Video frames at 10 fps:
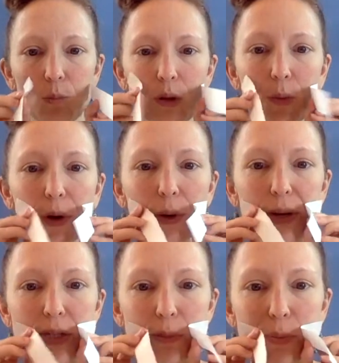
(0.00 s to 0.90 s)
we're
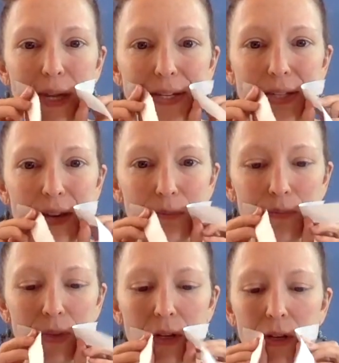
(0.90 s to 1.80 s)
going to place
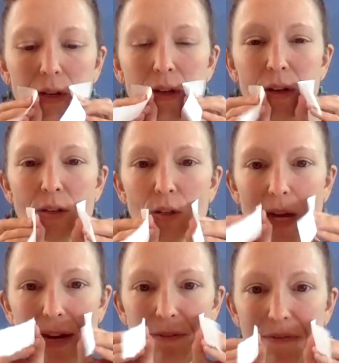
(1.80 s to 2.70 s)
them
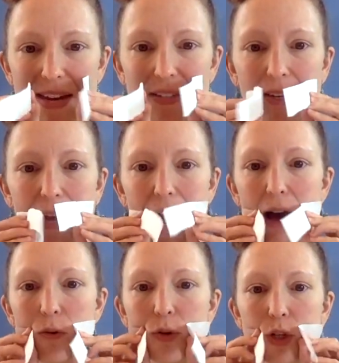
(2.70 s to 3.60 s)
kind of facing
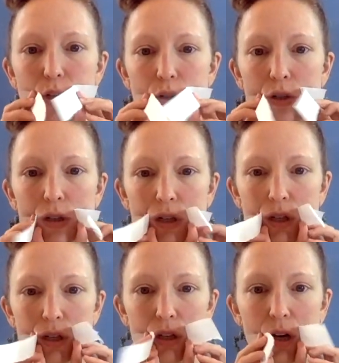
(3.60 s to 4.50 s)
out
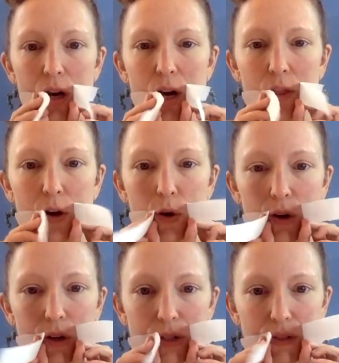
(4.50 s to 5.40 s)
on the
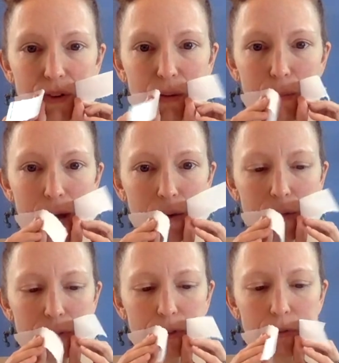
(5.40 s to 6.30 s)
corners of our
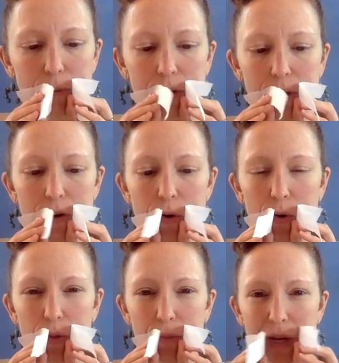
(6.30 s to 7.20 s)
mouths. We're going to
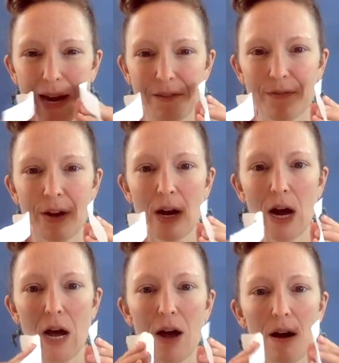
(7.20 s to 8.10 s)
hold them kind of
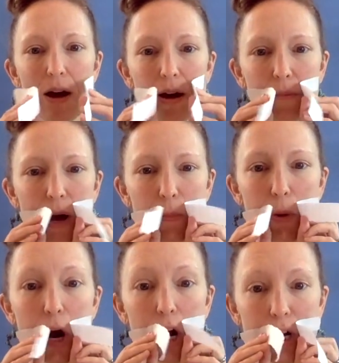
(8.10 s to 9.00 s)

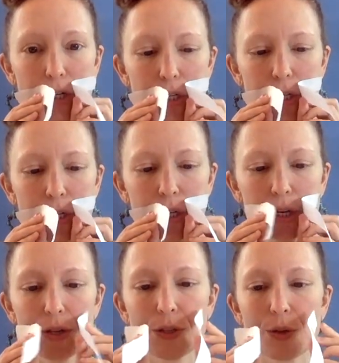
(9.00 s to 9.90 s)
apart
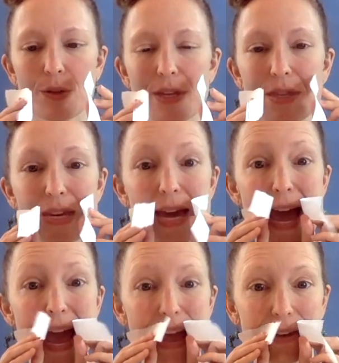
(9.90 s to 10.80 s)
so that the
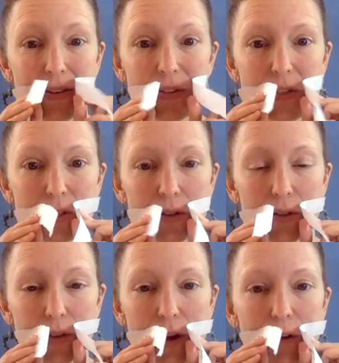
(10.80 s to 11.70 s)
ends
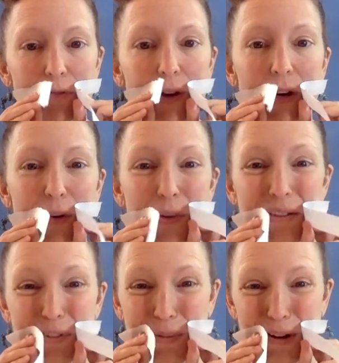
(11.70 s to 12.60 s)
that are far away
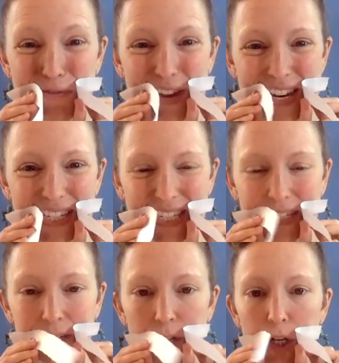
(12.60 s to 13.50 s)
from our face
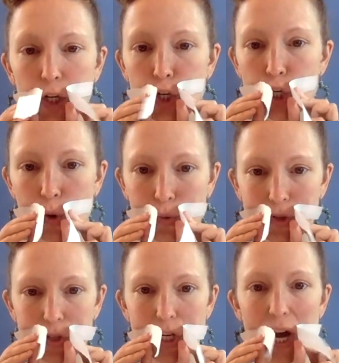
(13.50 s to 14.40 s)
don't
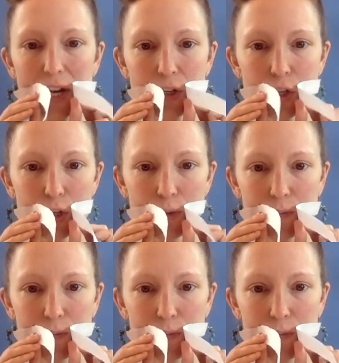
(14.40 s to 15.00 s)
touch.